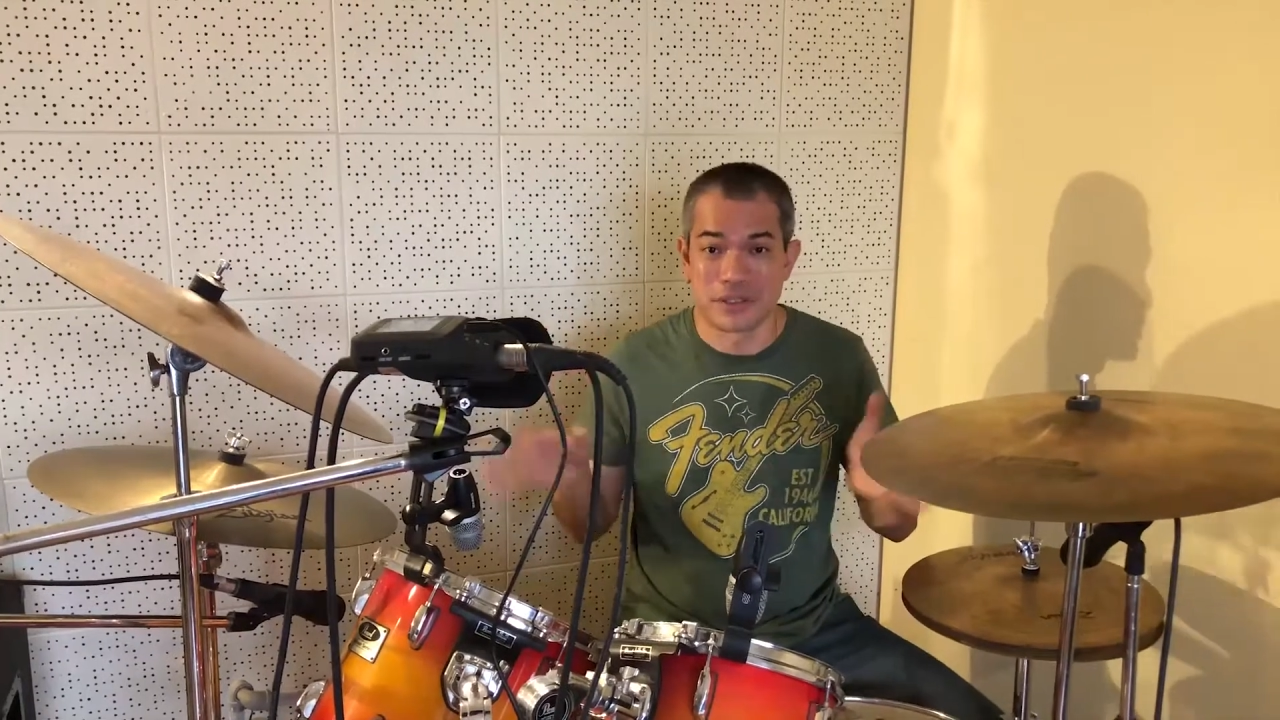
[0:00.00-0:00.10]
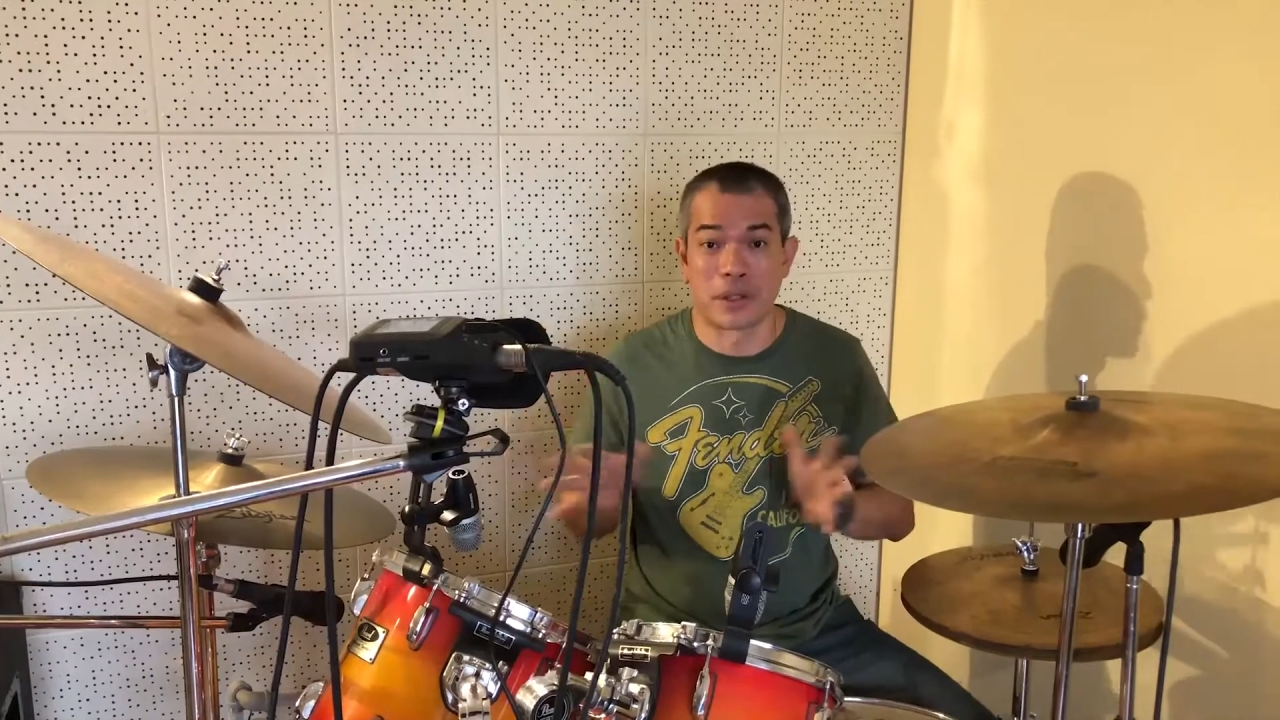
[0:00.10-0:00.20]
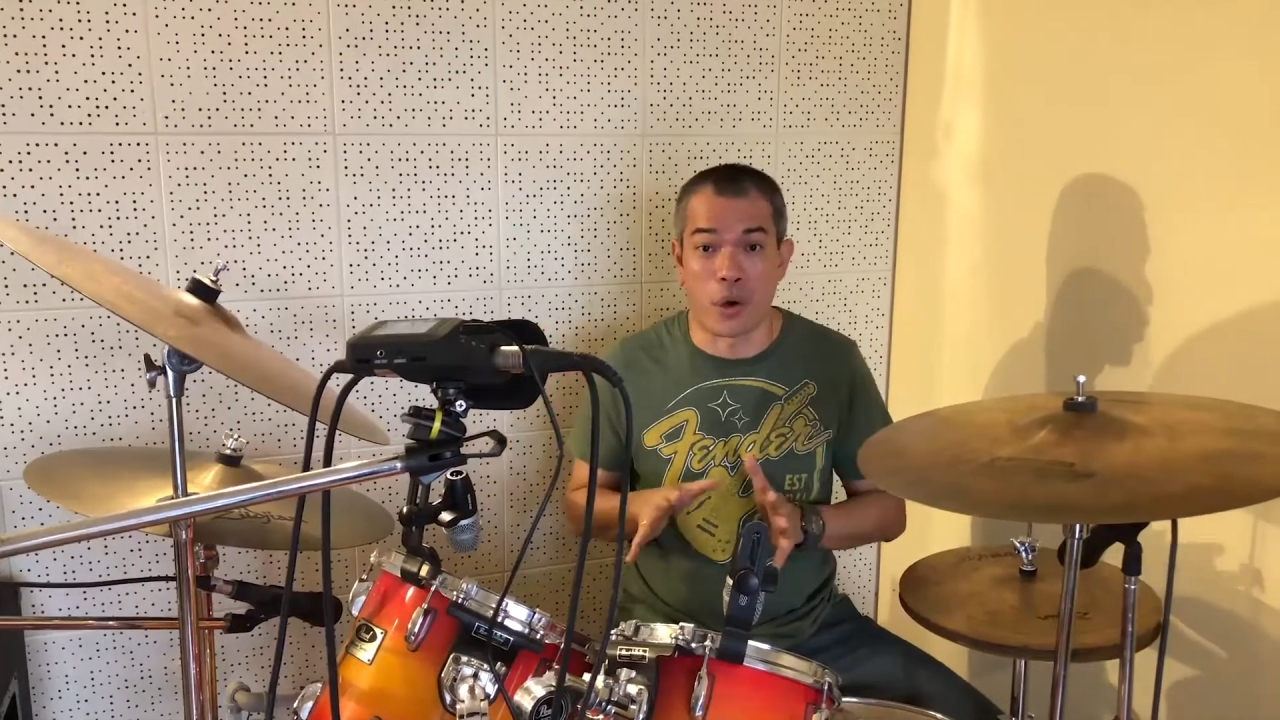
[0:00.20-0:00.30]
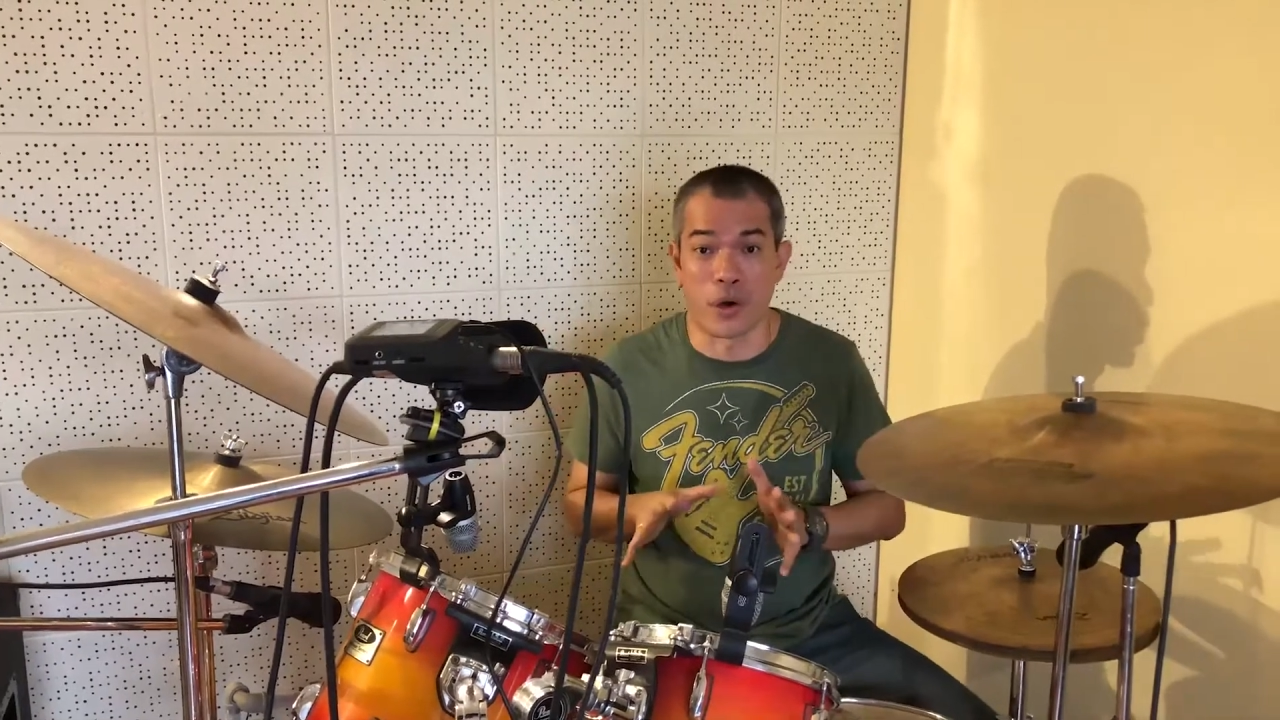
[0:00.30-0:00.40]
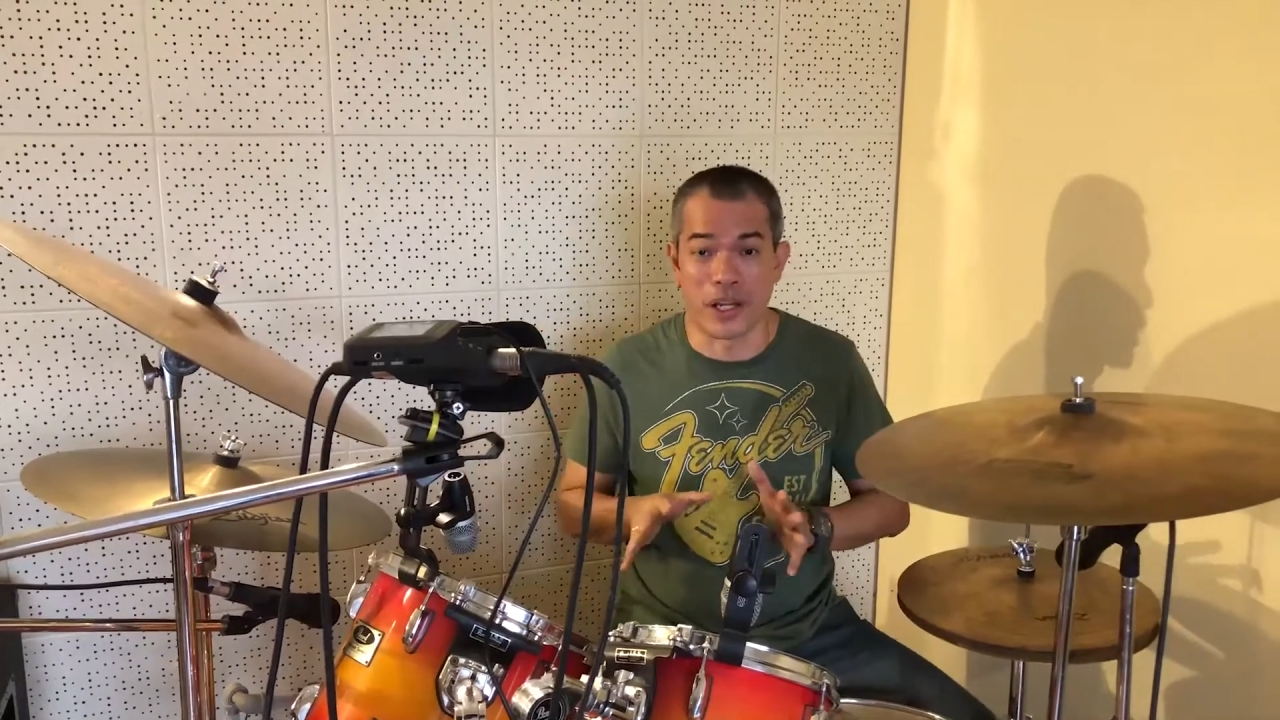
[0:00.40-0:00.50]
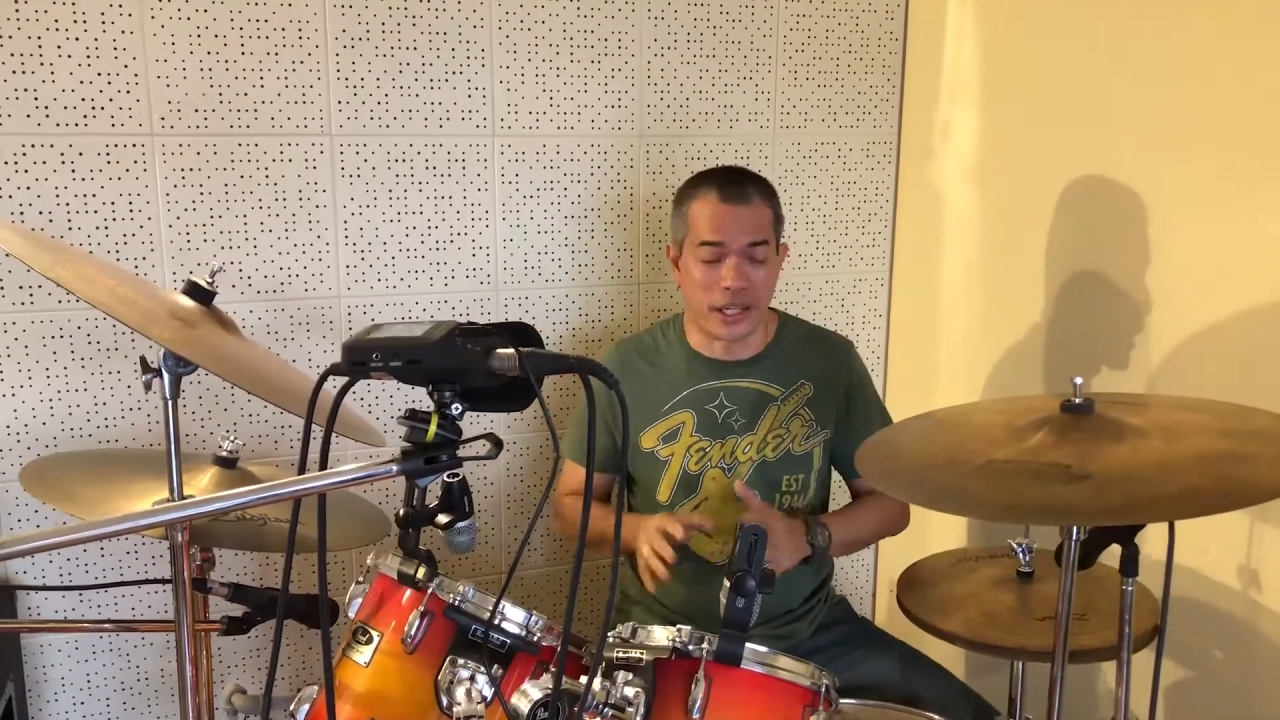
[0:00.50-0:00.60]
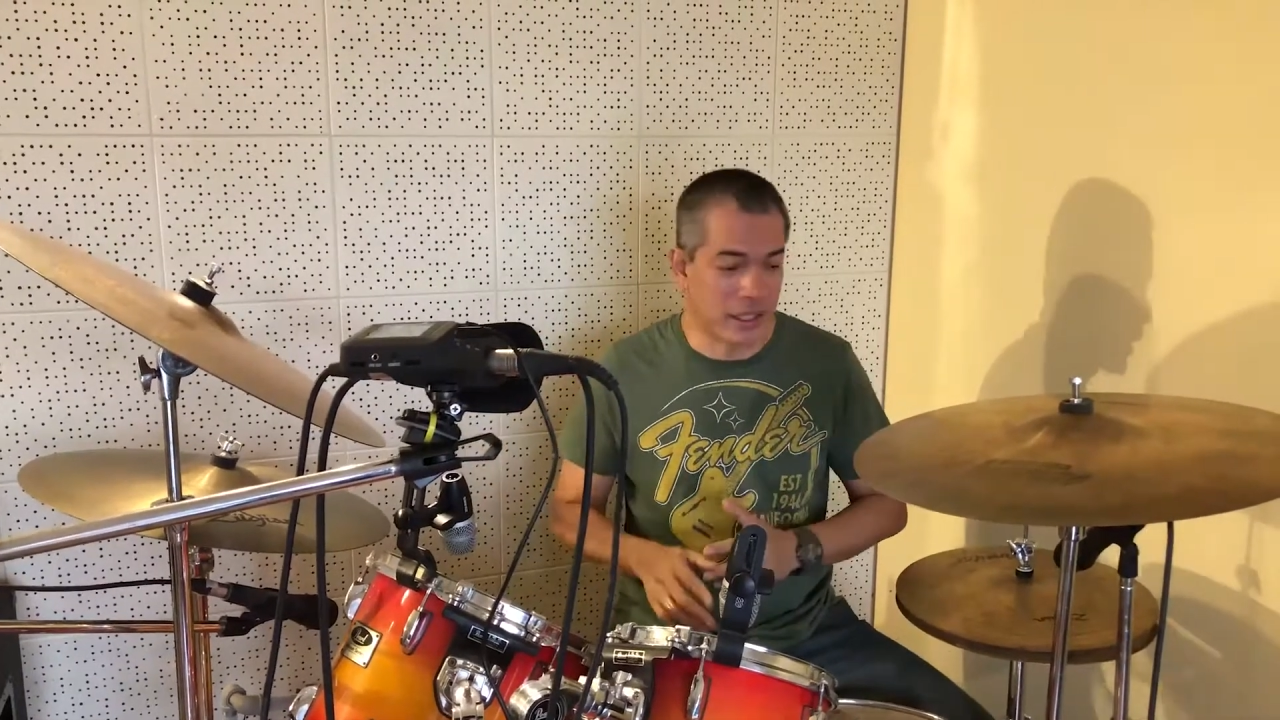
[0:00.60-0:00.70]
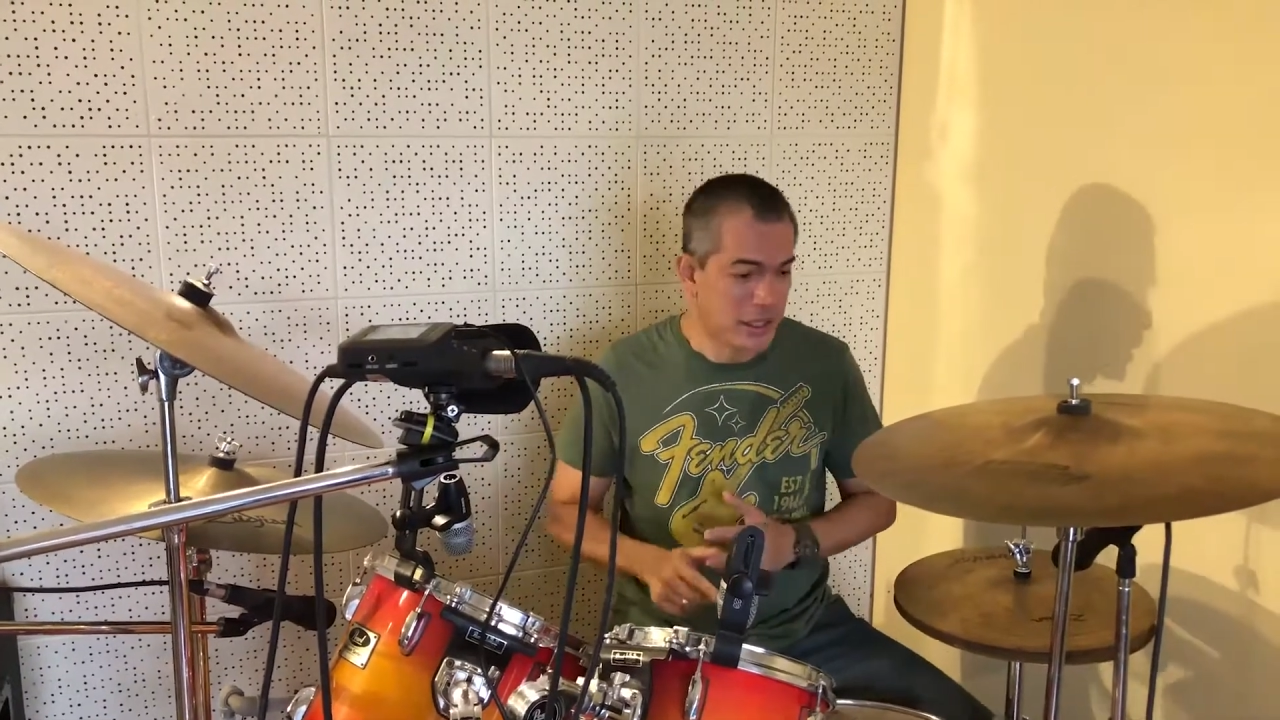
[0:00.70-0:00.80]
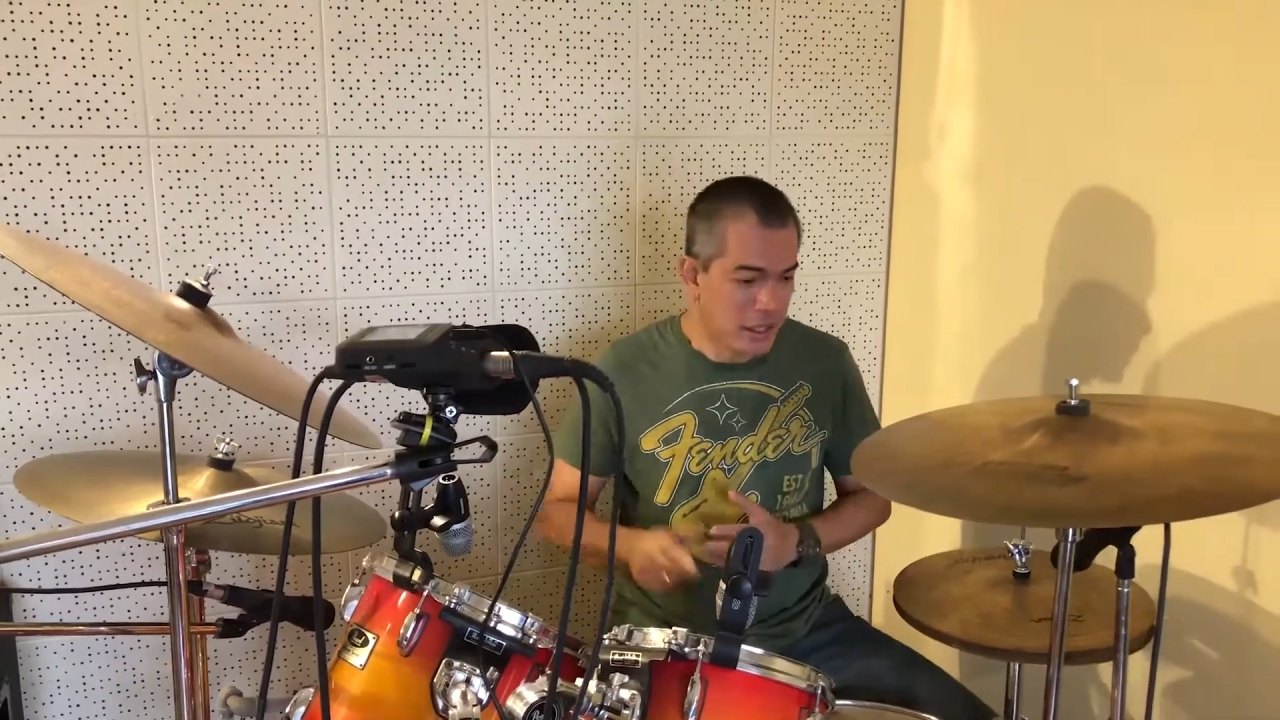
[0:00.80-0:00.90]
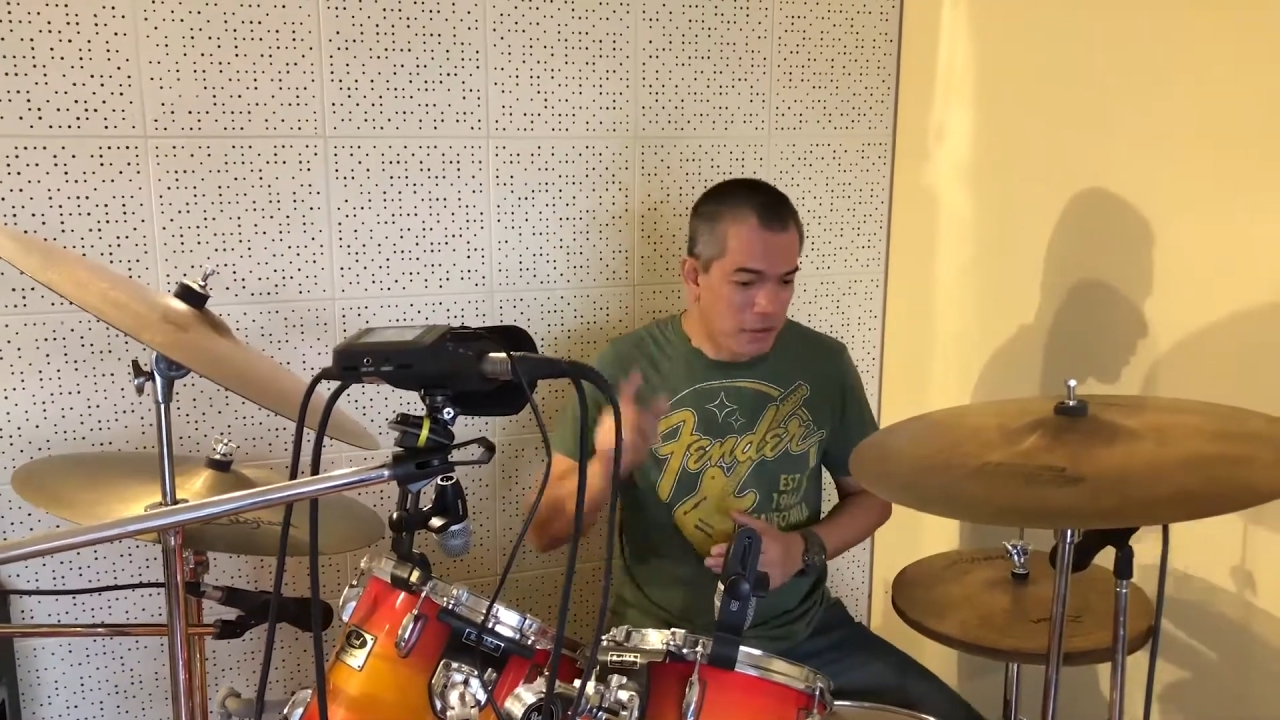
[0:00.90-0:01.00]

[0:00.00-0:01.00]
recording.